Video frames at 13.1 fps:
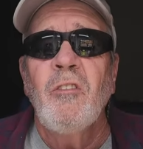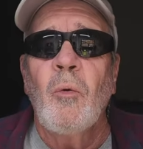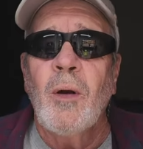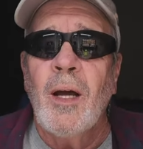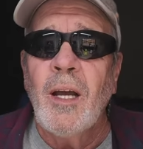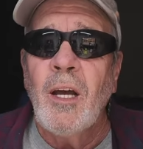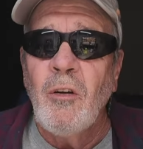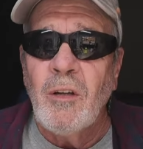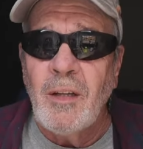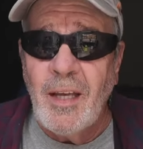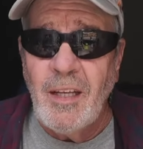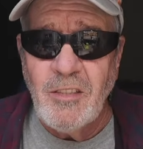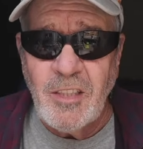So when I go
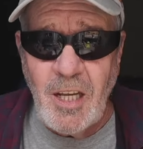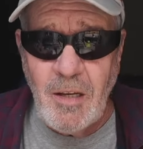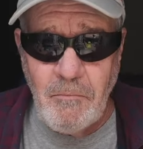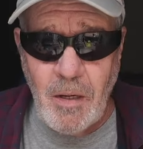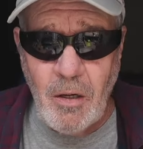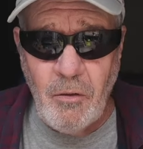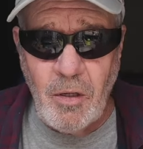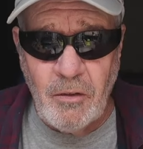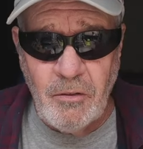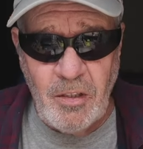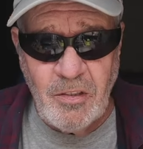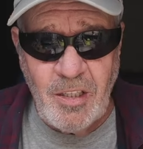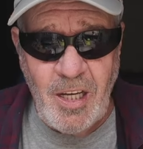to landscape mode
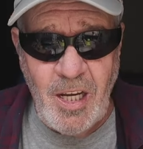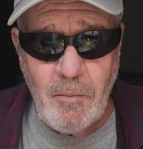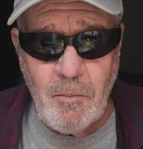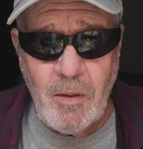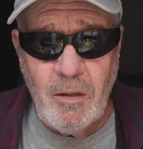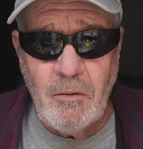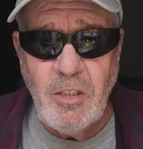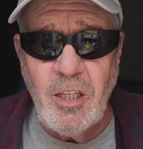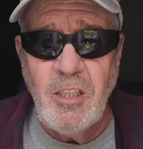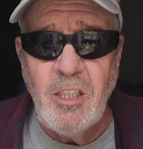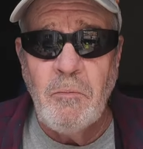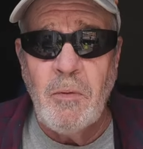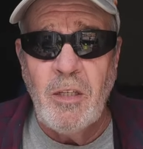on this camera,
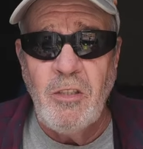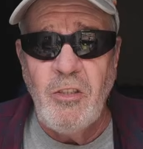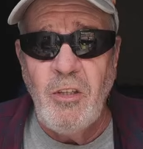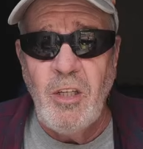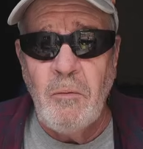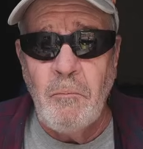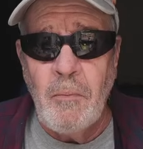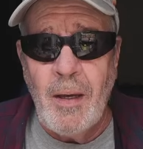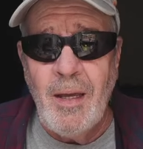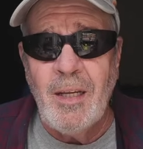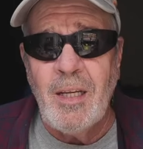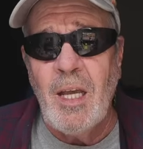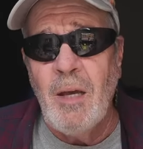changing my shooting
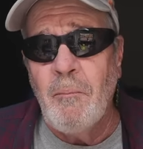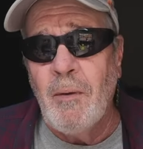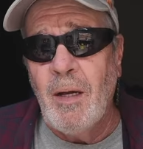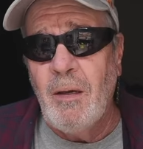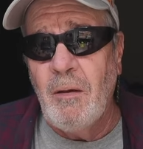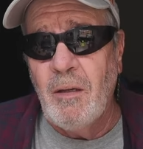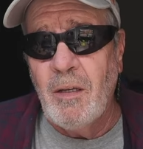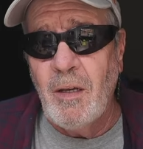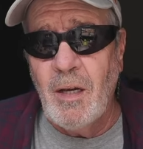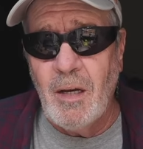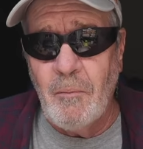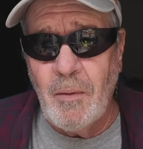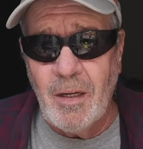bank and my
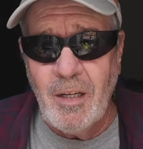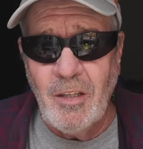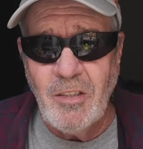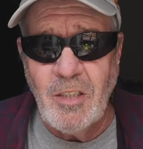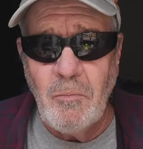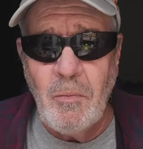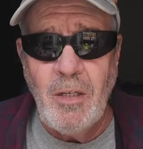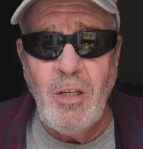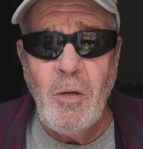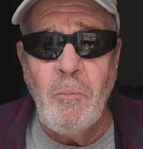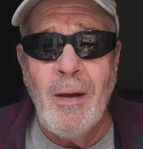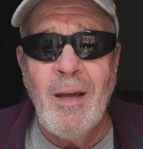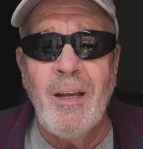custom
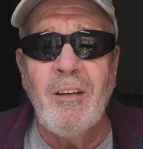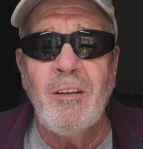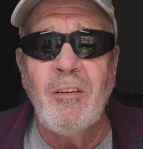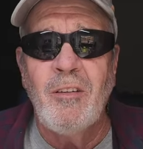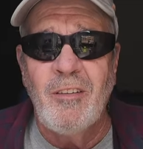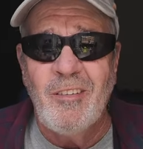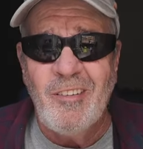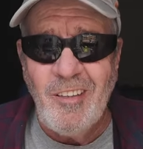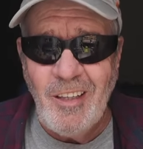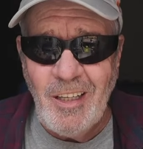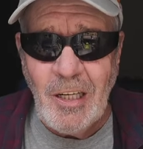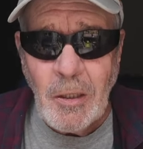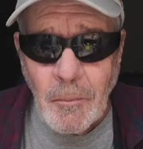menu bank to
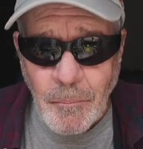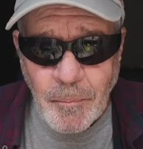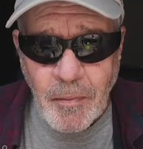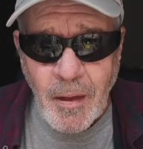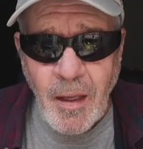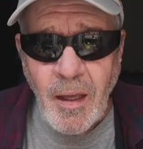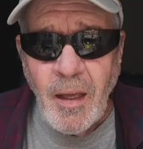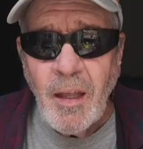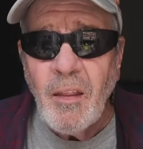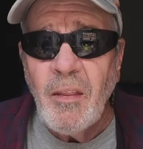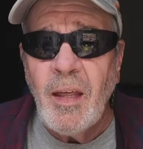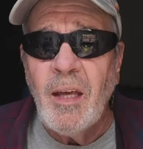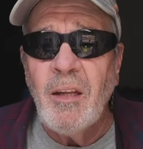C,
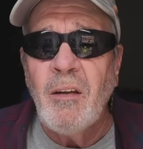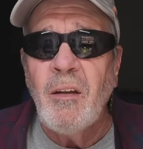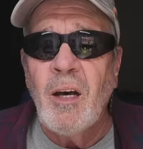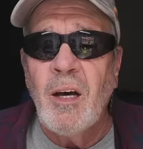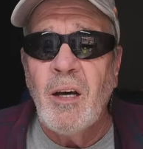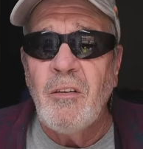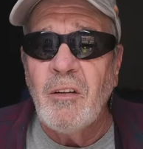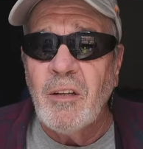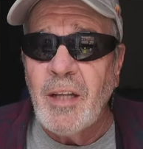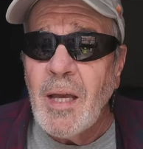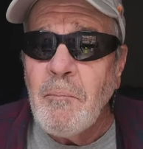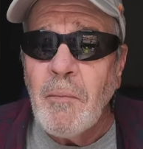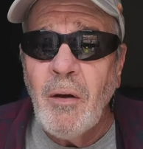then
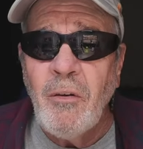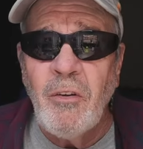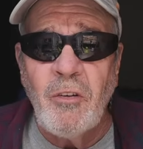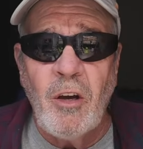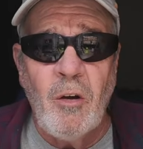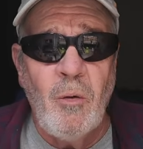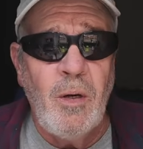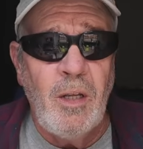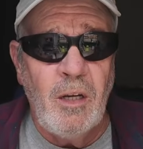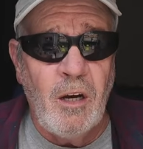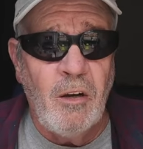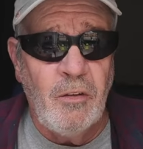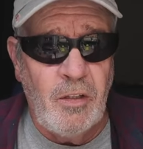delay mode is
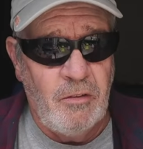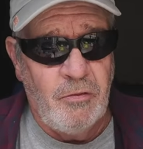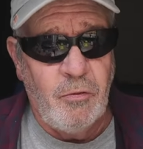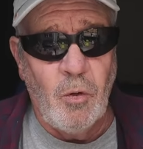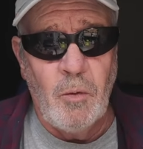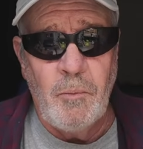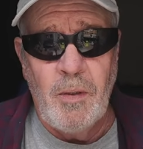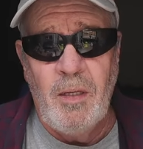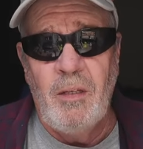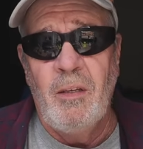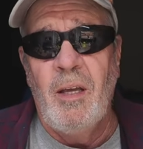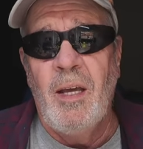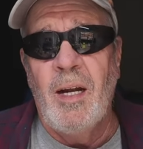already on there for
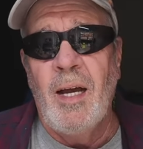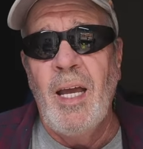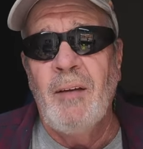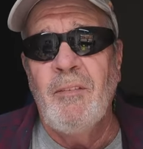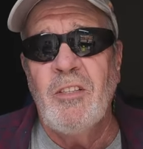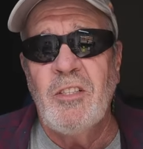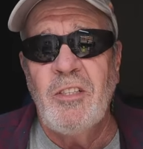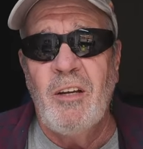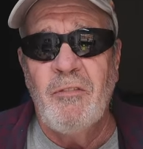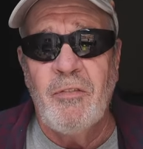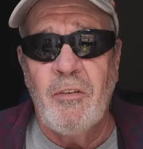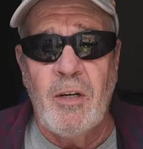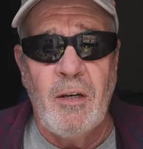me. And I have it
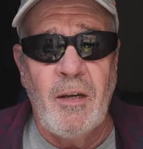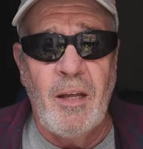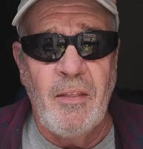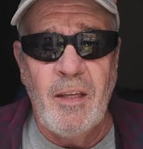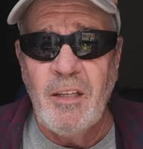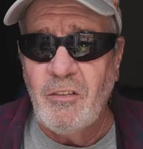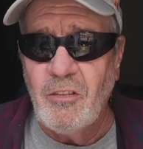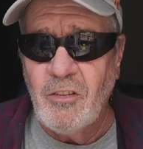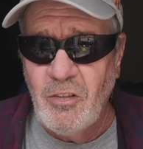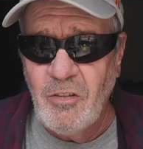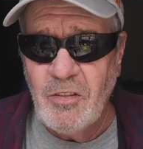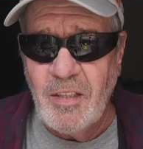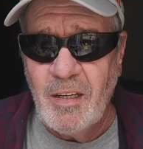set for, I think it's a
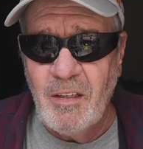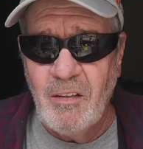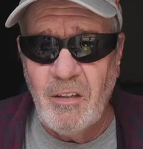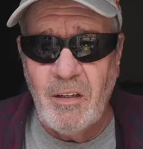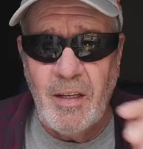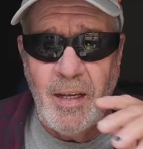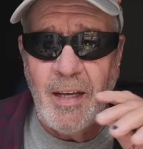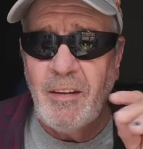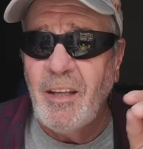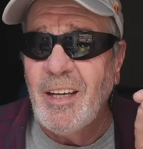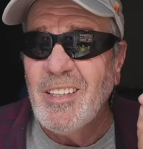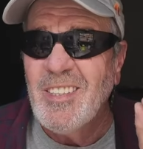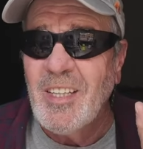2-second delay.
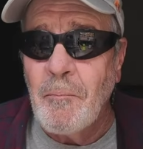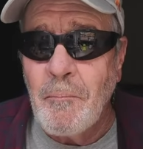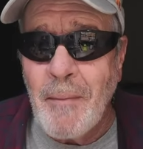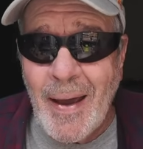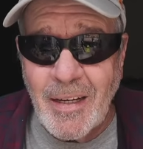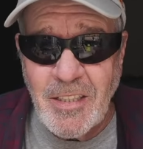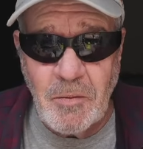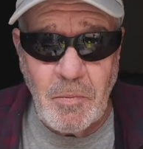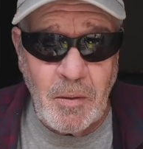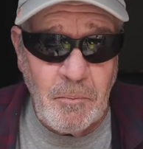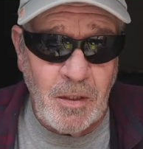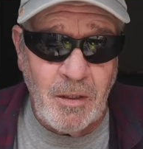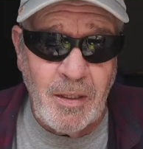I think that's the
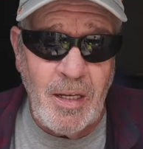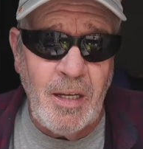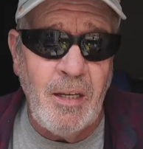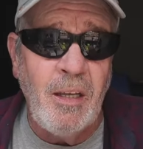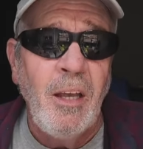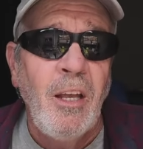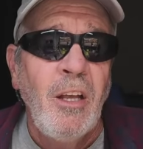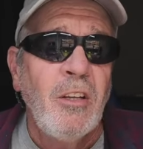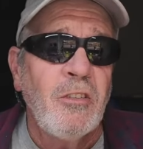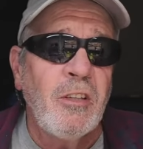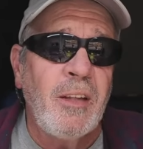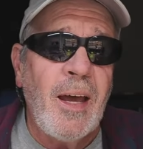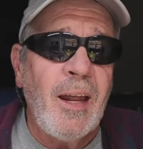maximum delay.
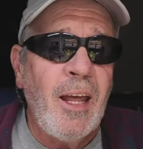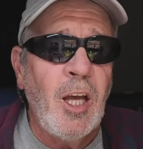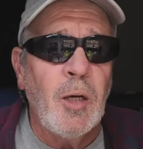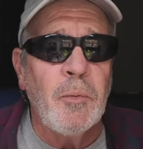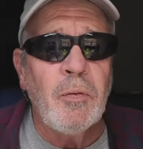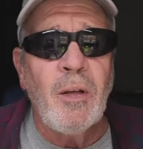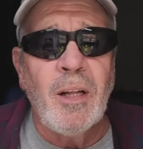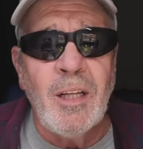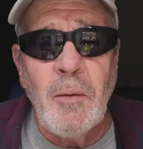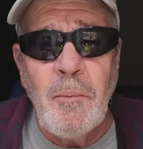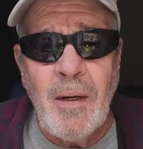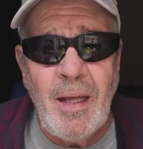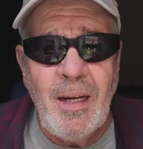So that helps
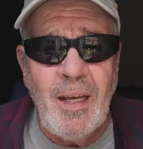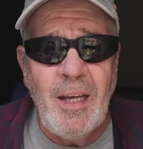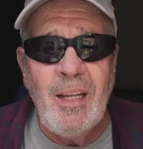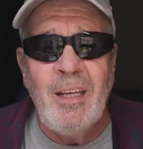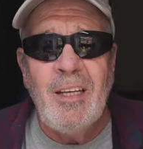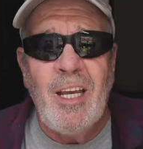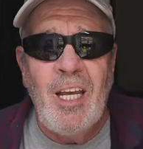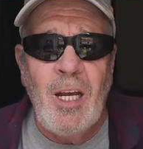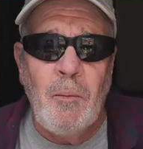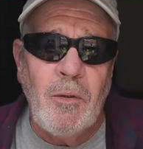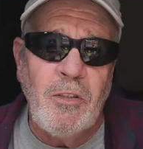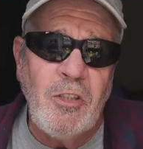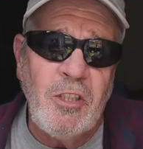eliminate any
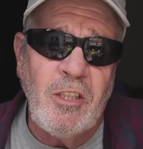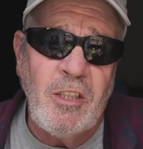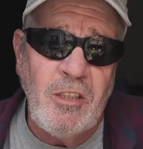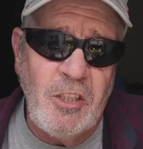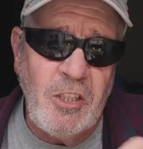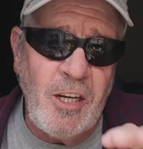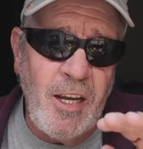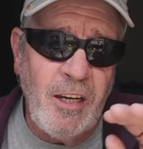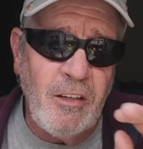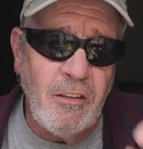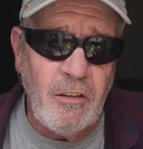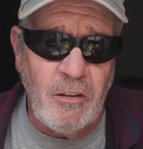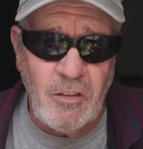camera
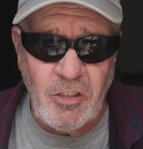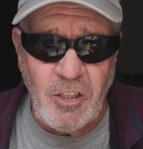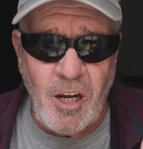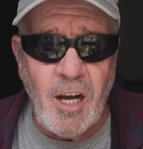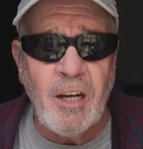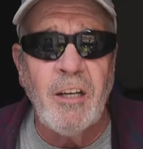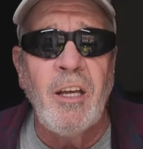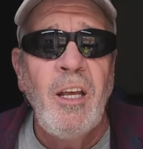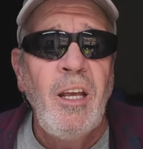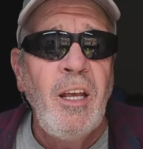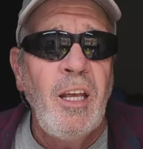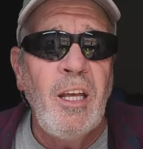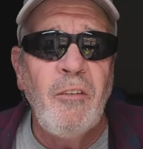shake or shock
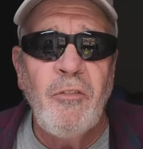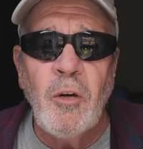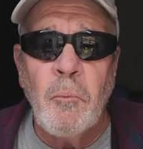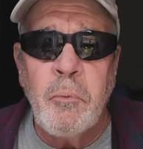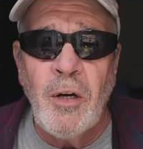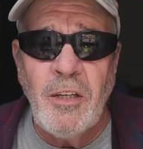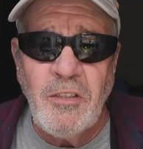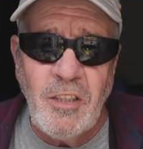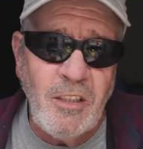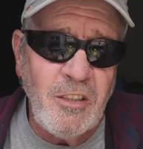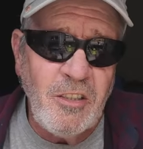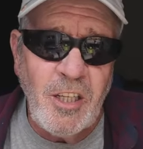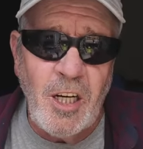if you're
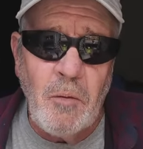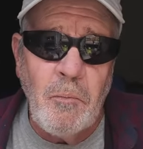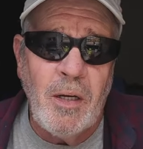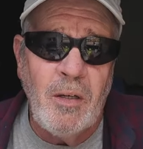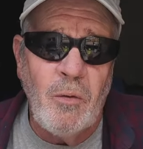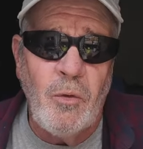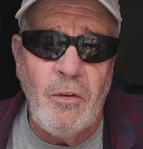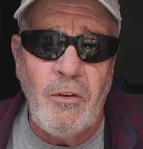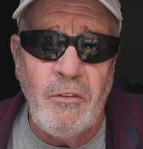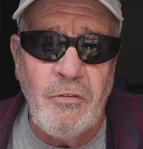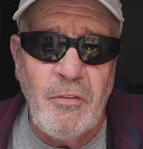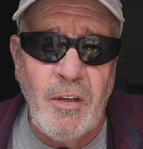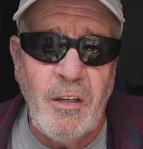pressing the shutter button
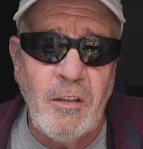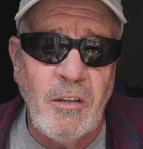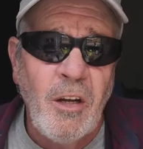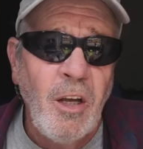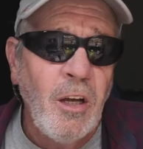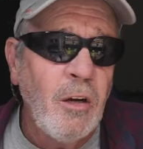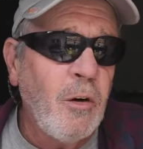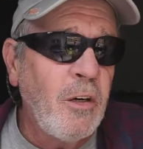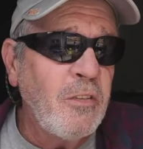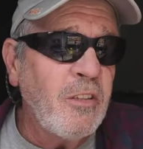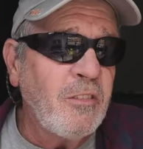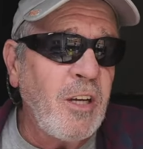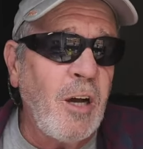with your finger. Of
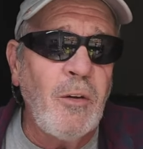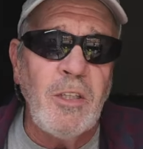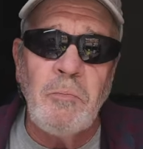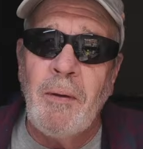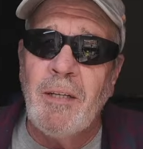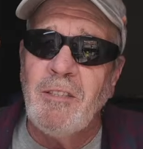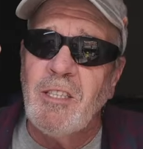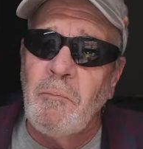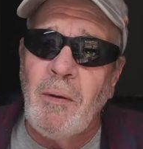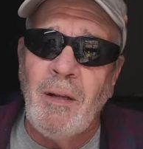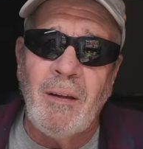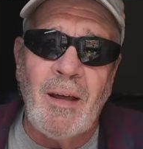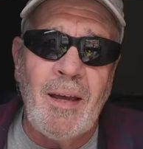course, it's always best
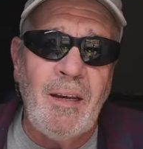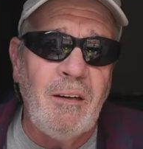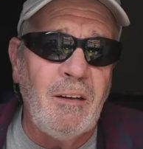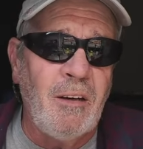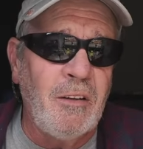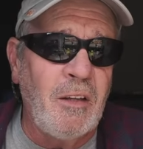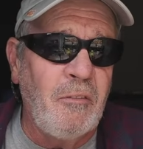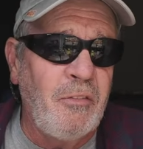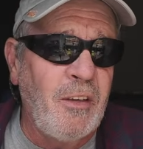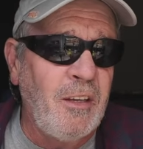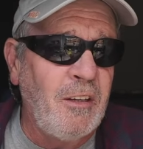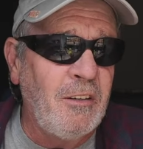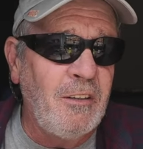to be light on the
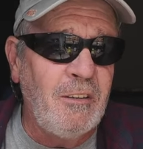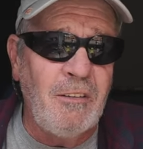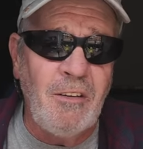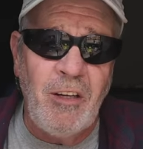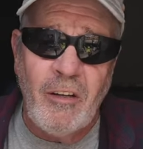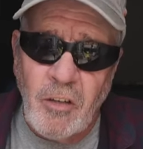finger.